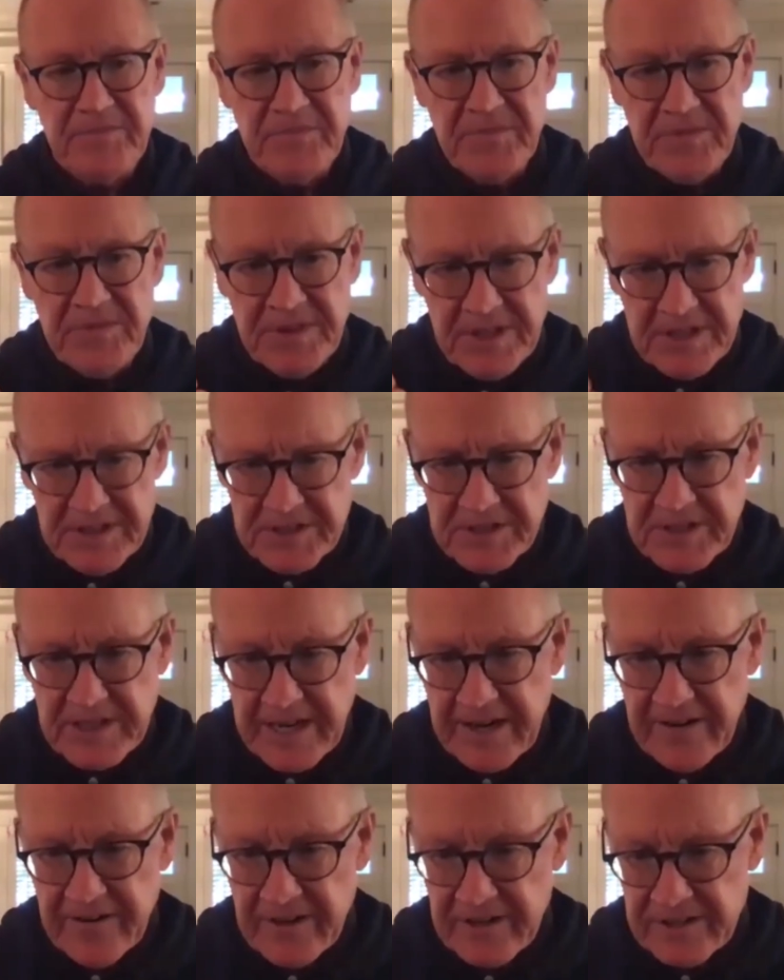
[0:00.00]
this
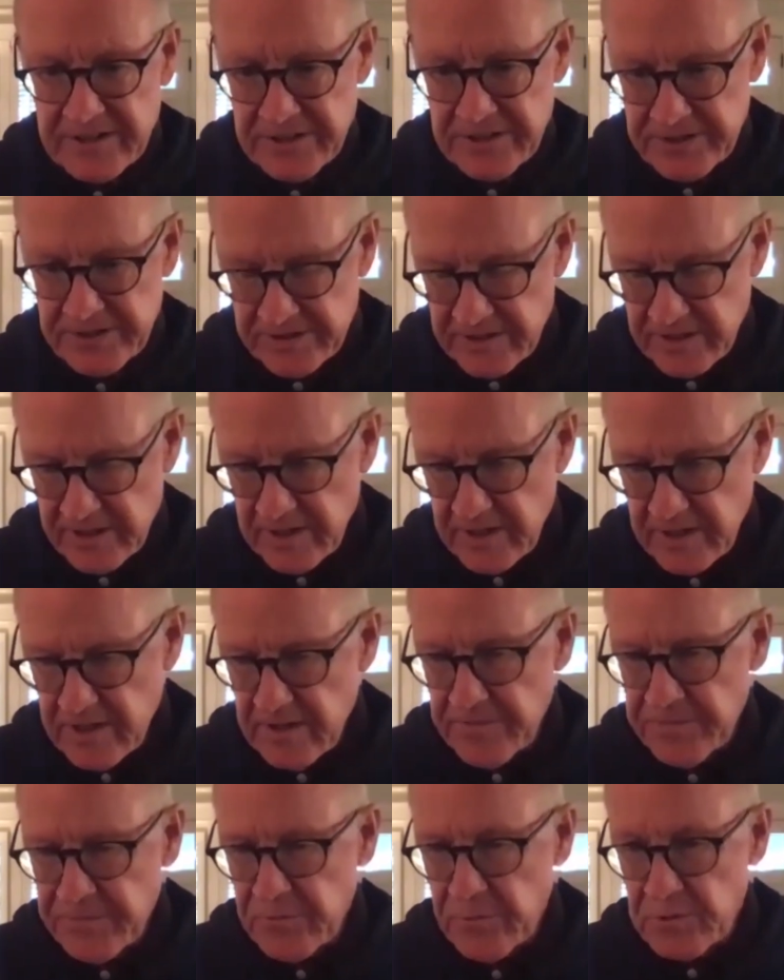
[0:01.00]
character
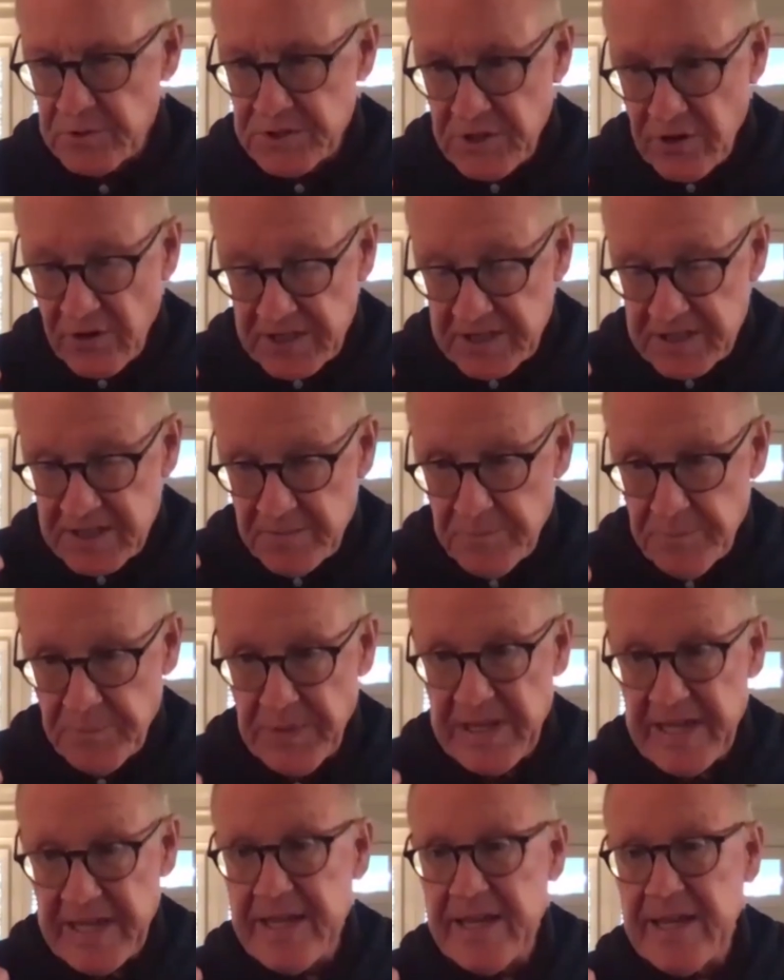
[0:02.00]
was going to
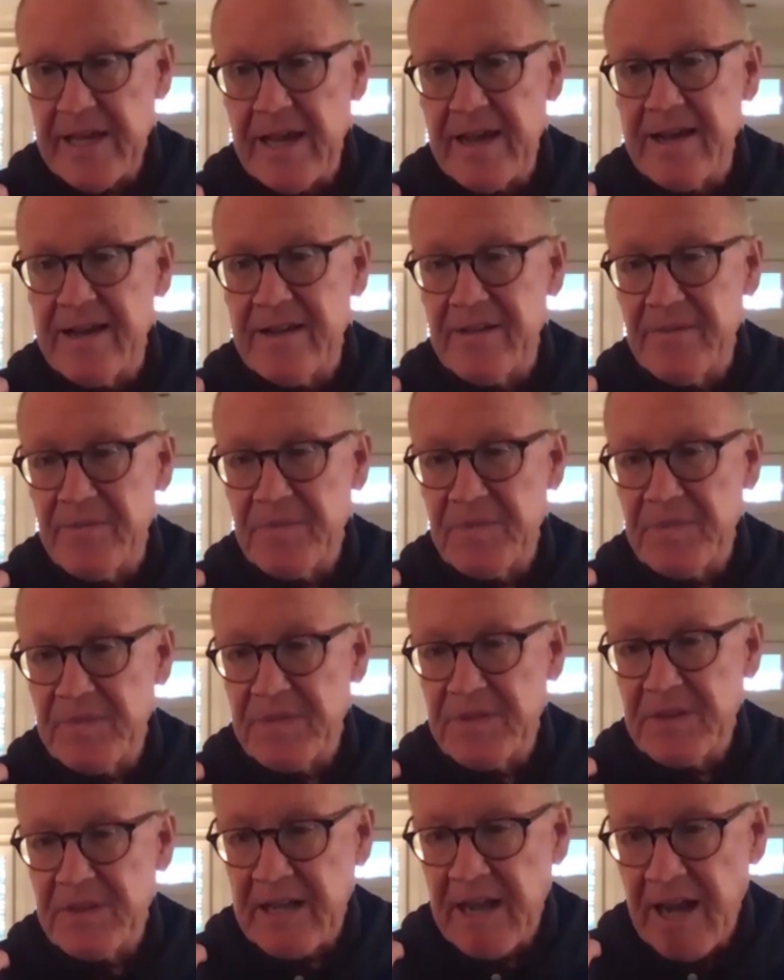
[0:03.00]
be
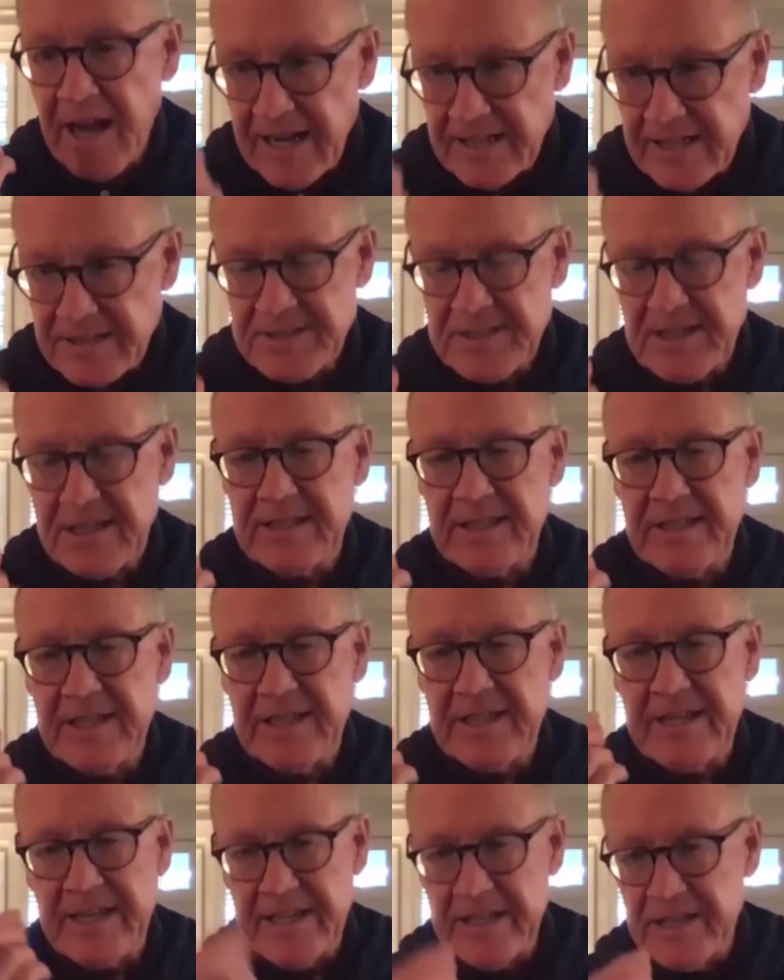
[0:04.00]

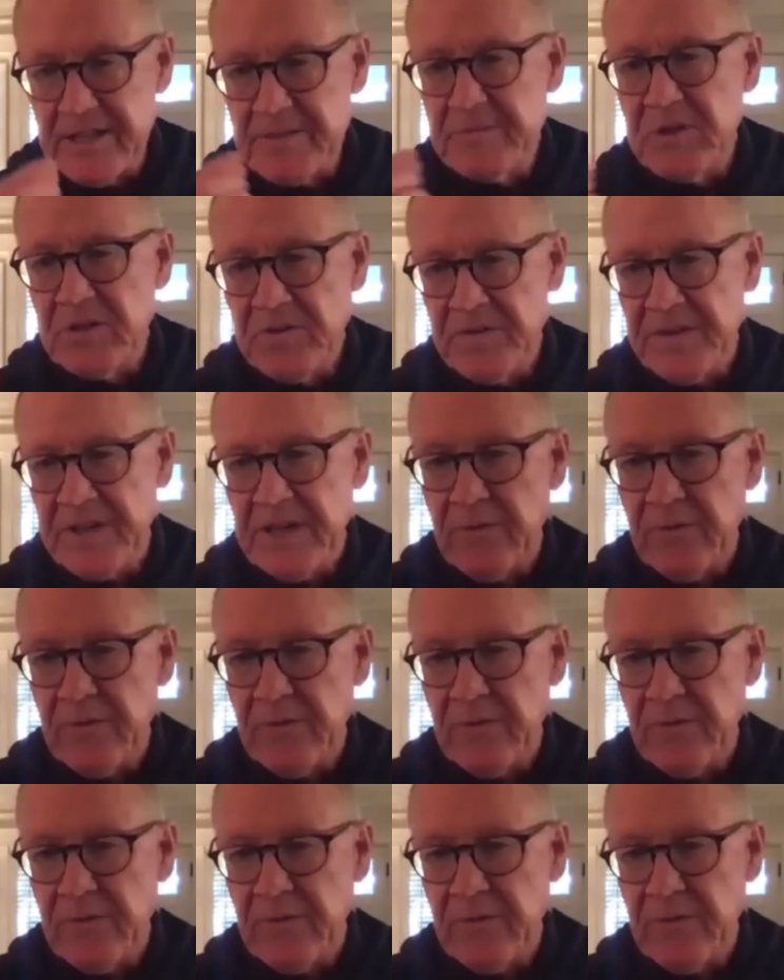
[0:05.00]
constantly in the movie.